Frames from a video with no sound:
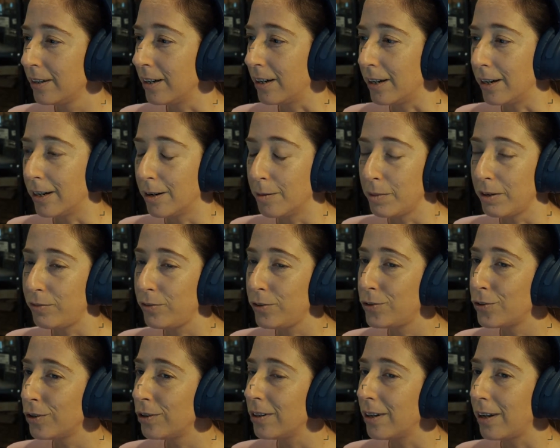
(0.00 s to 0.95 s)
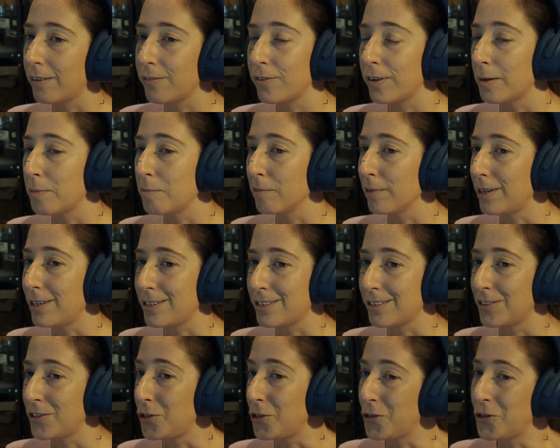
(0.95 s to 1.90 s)
If you don't like
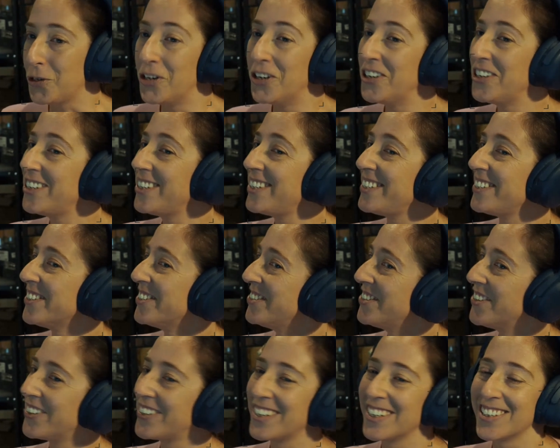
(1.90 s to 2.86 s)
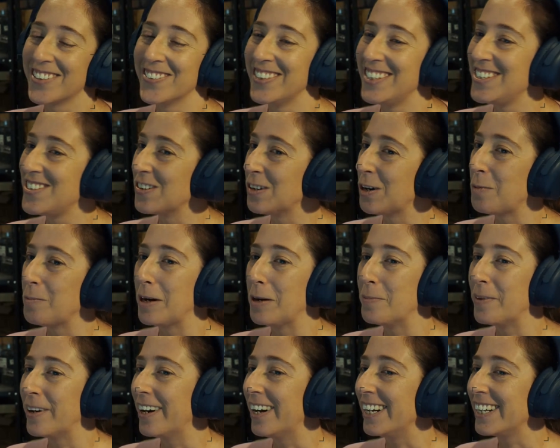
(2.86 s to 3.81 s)
vibration, you're not going to enjoy my
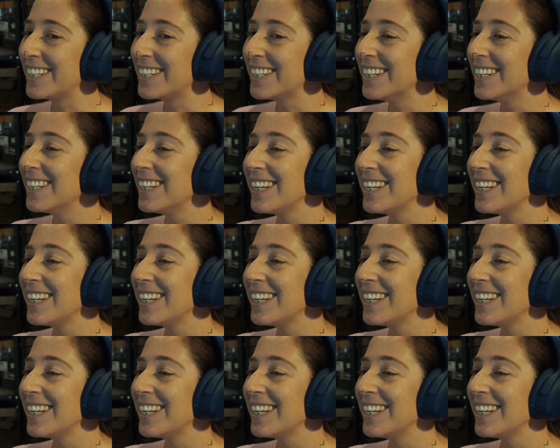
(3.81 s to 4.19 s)
bike.